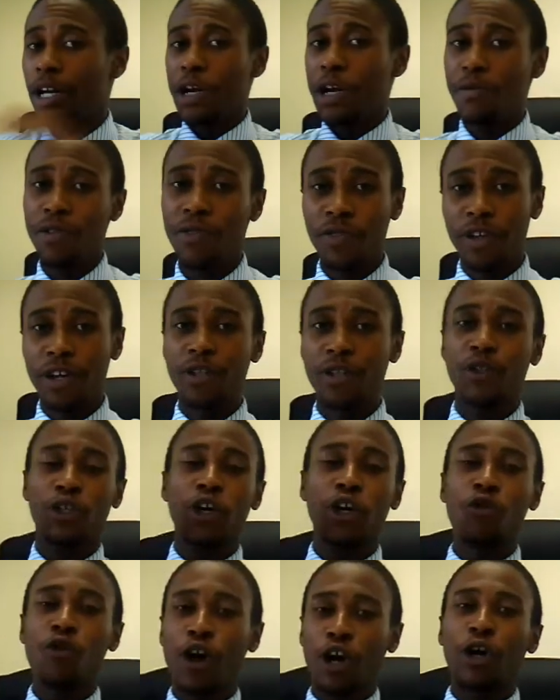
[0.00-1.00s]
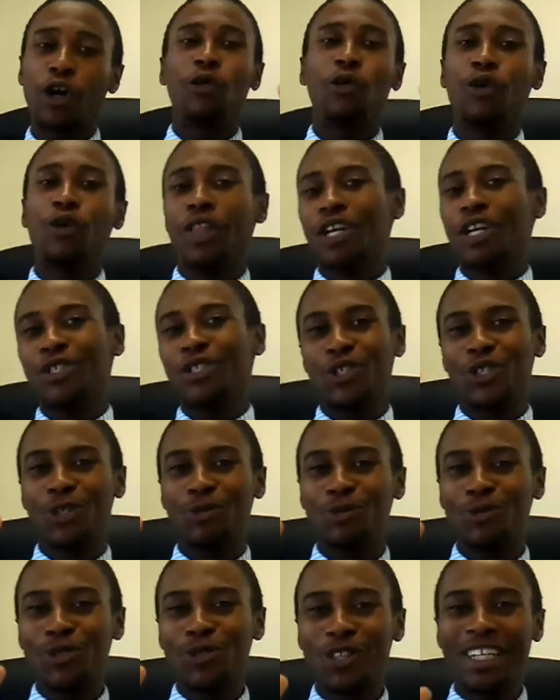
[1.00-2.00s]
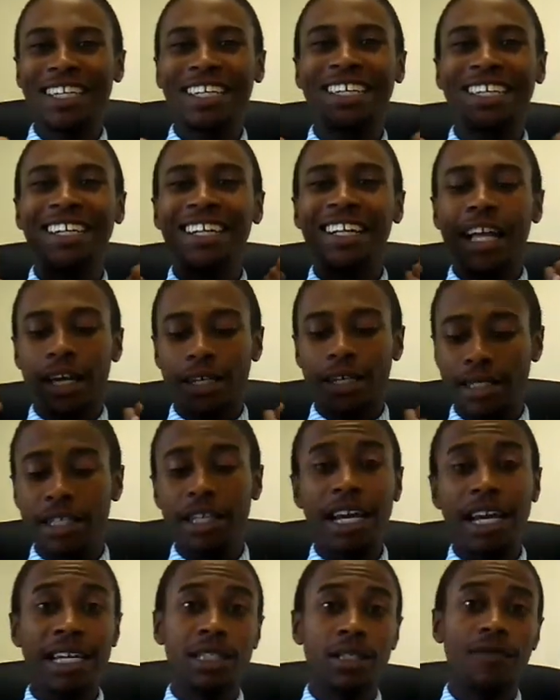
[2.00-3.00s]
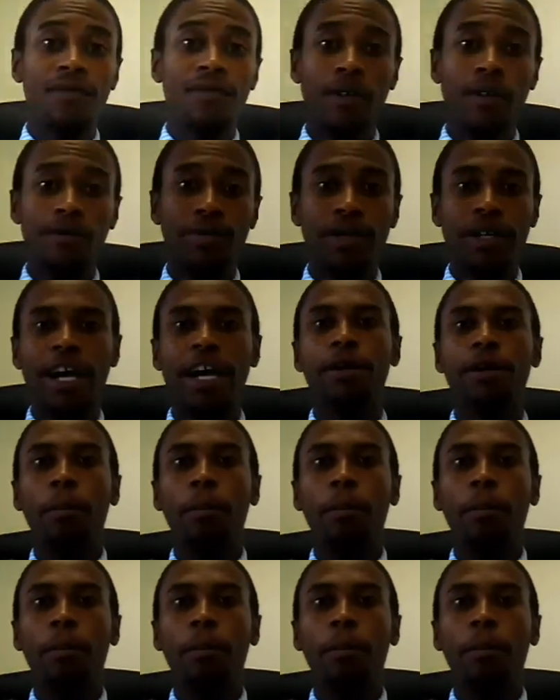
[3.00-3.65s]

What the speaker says: I'll see you guys on the flip side. Please contact me if you have any more details.